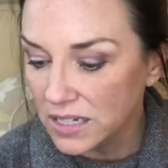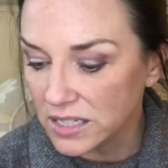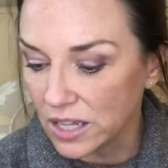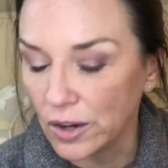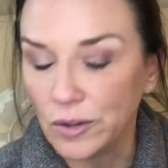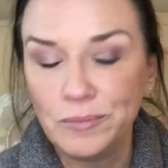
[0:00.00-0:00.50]

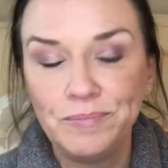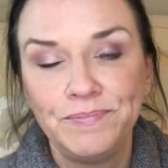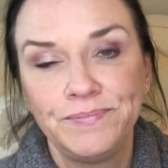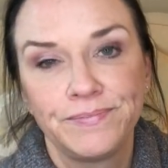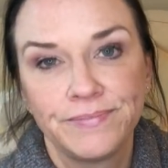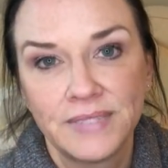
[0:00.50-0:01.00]
So,
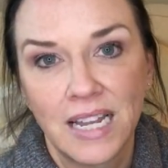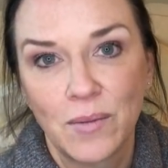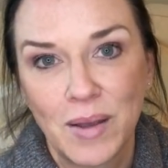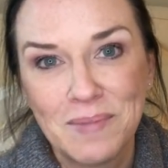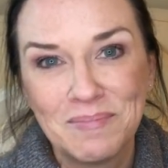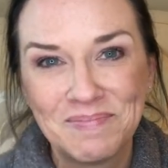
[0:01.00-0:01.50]

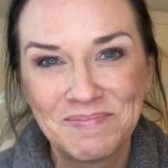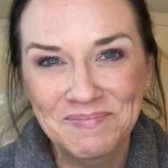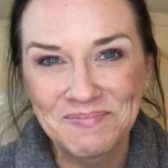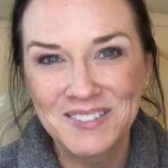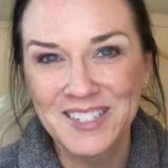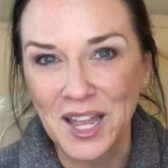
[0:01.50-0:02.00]
anyway,
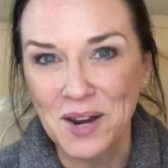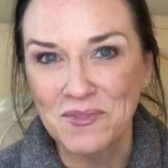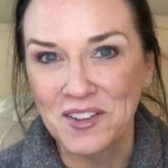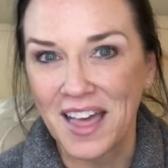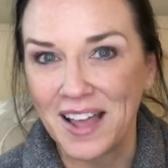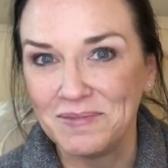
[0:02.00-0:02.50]
sign up
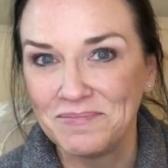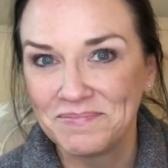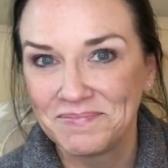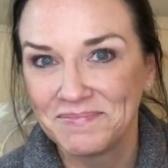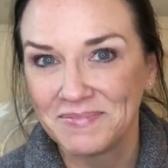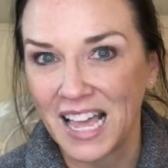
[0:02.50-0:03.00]
for that.
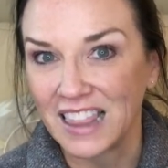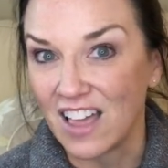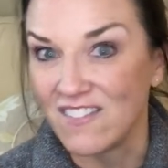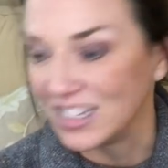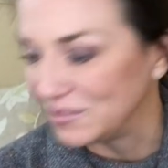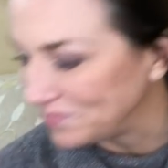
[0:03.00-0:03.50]
I
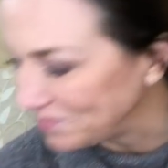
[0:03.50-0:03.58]
love it.